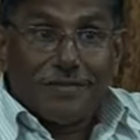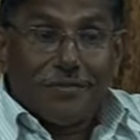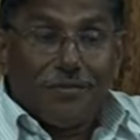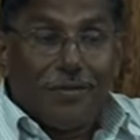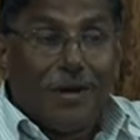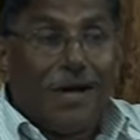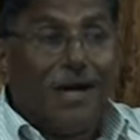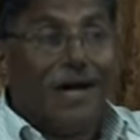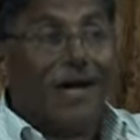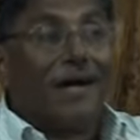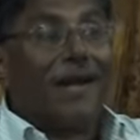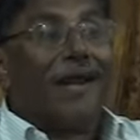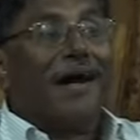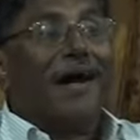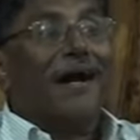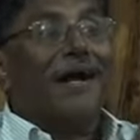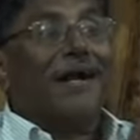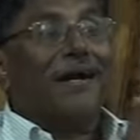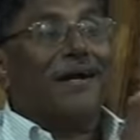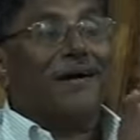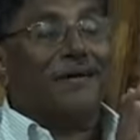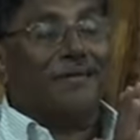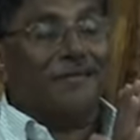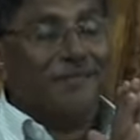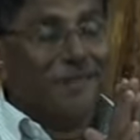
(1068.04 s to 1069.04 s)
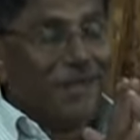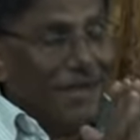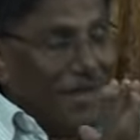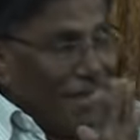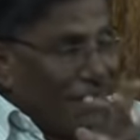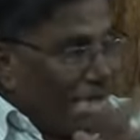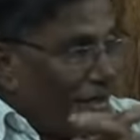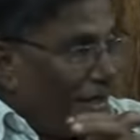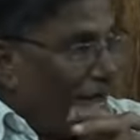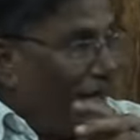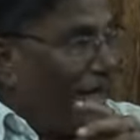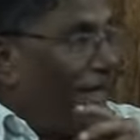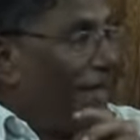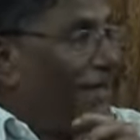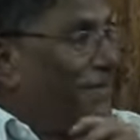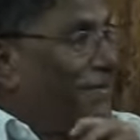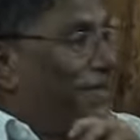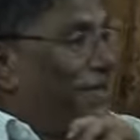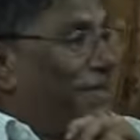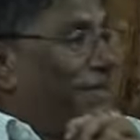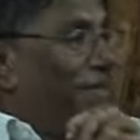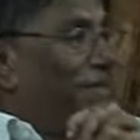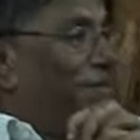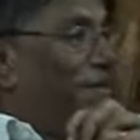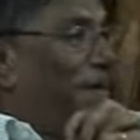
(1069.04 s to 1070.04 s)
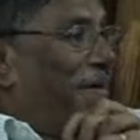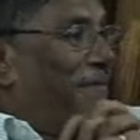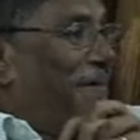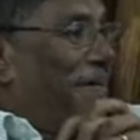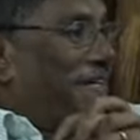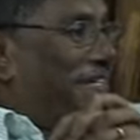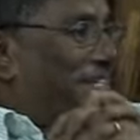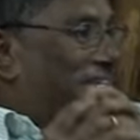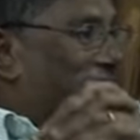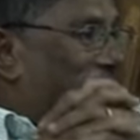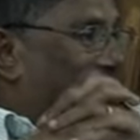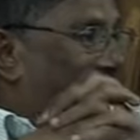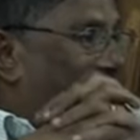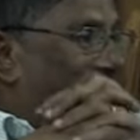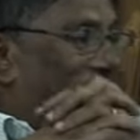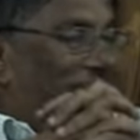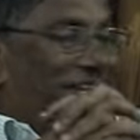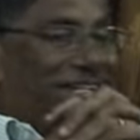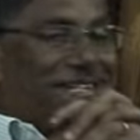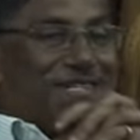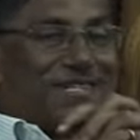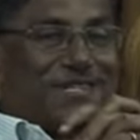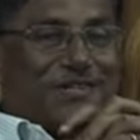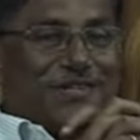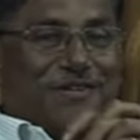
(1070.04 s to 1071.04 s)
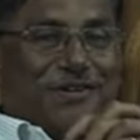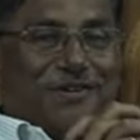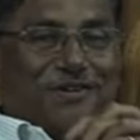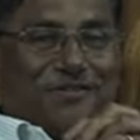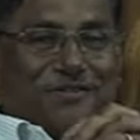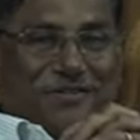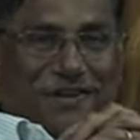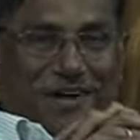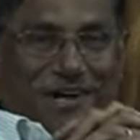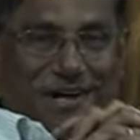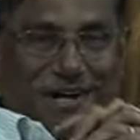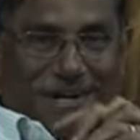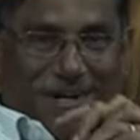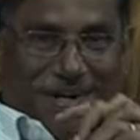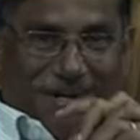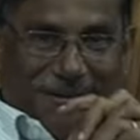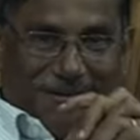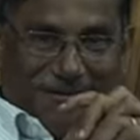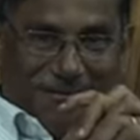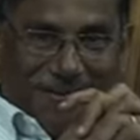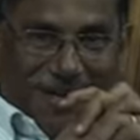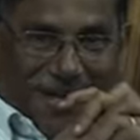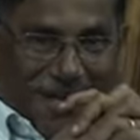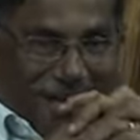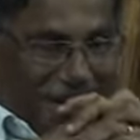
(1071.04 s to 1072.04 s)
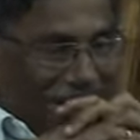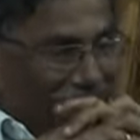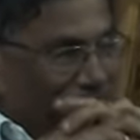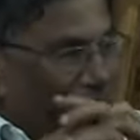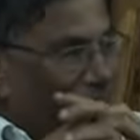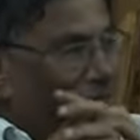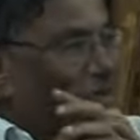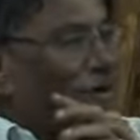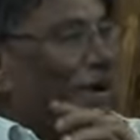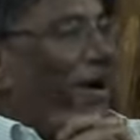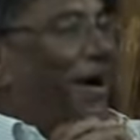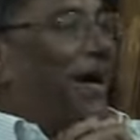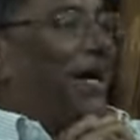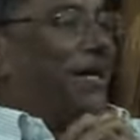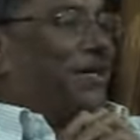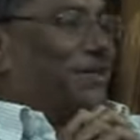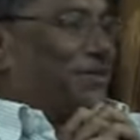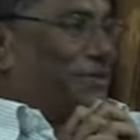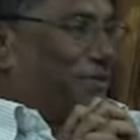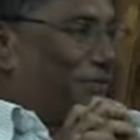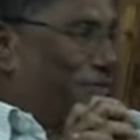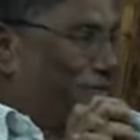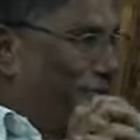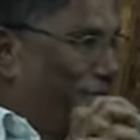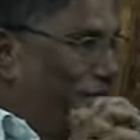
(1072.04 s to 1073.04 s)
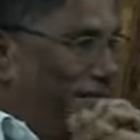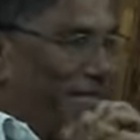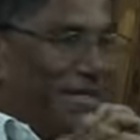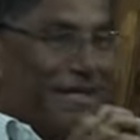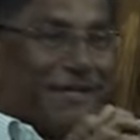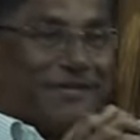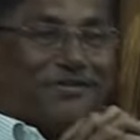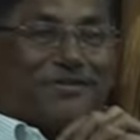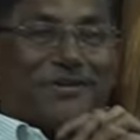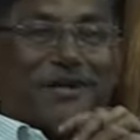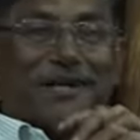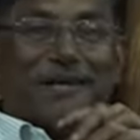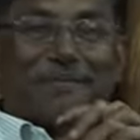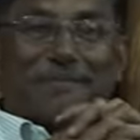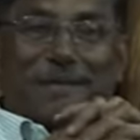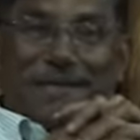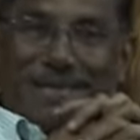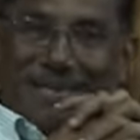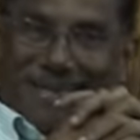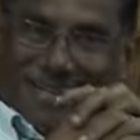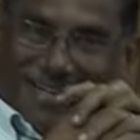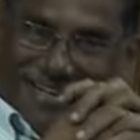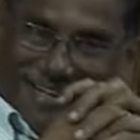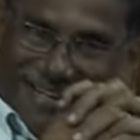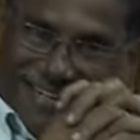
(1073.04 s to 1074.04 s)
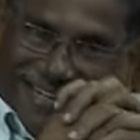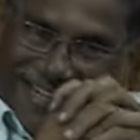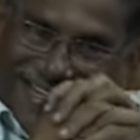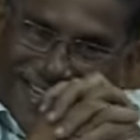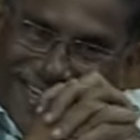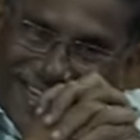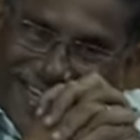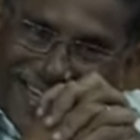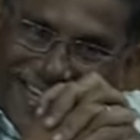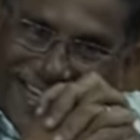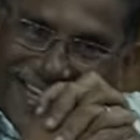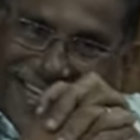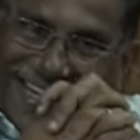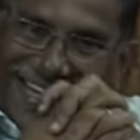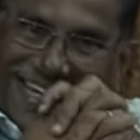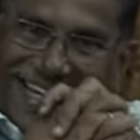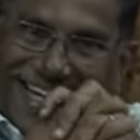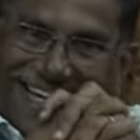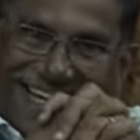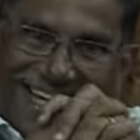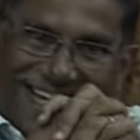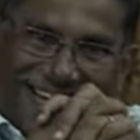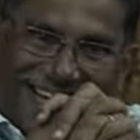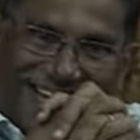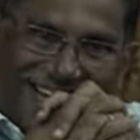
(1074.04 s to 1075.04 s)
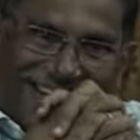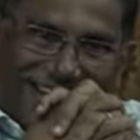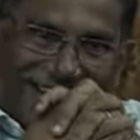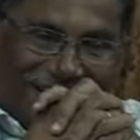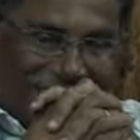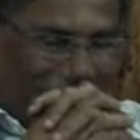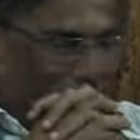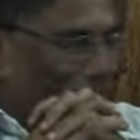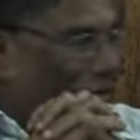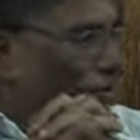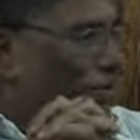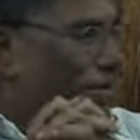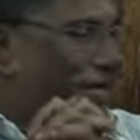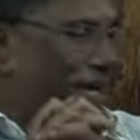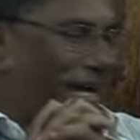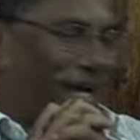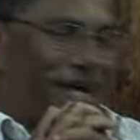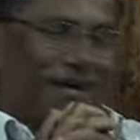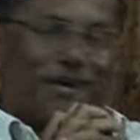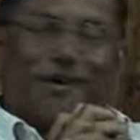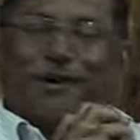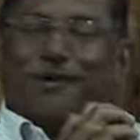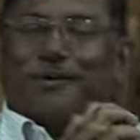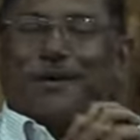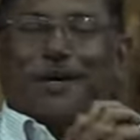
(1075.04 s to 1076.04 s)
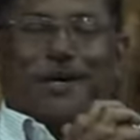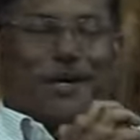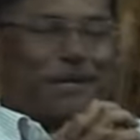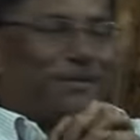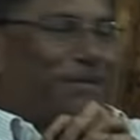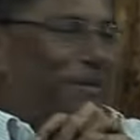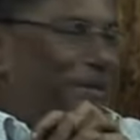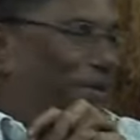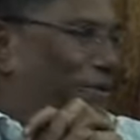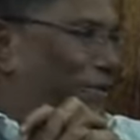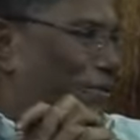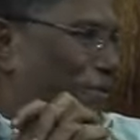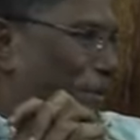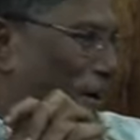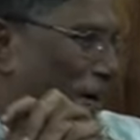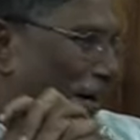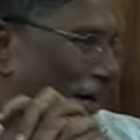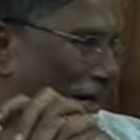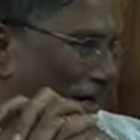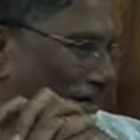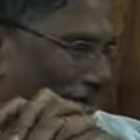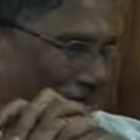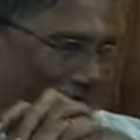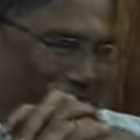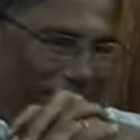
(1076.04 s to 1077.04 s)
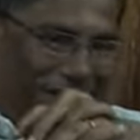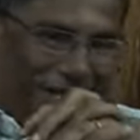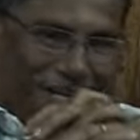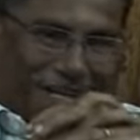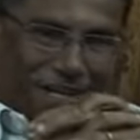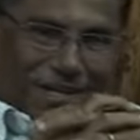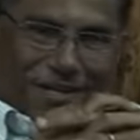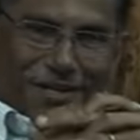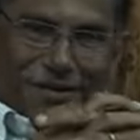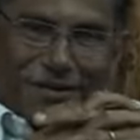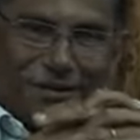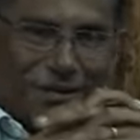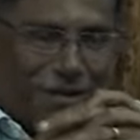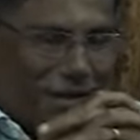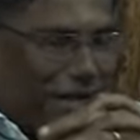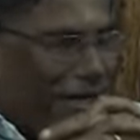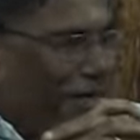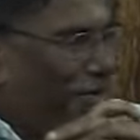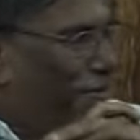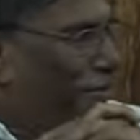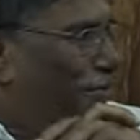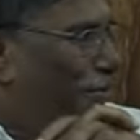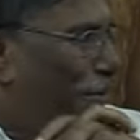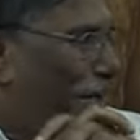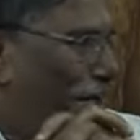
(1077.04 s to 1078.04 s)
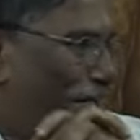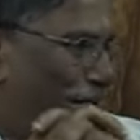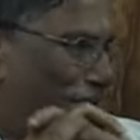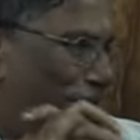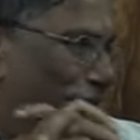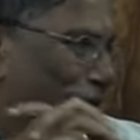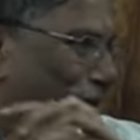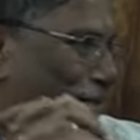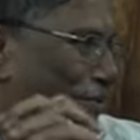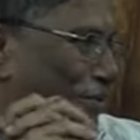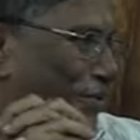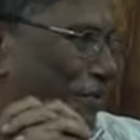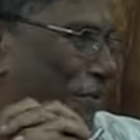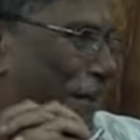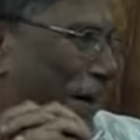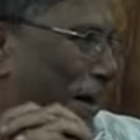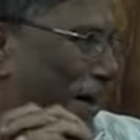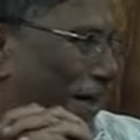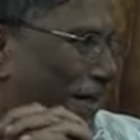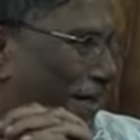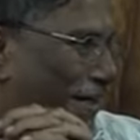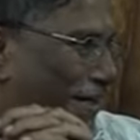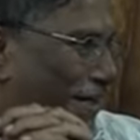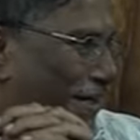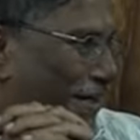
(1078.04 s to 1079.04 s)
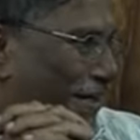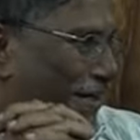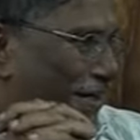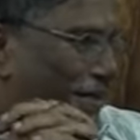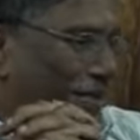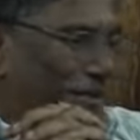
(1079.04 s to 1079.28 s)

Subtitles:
Well, Adam, now that you have exercised your freedom, you are truly a free being. You can go wherever you want. You can do whatever you want.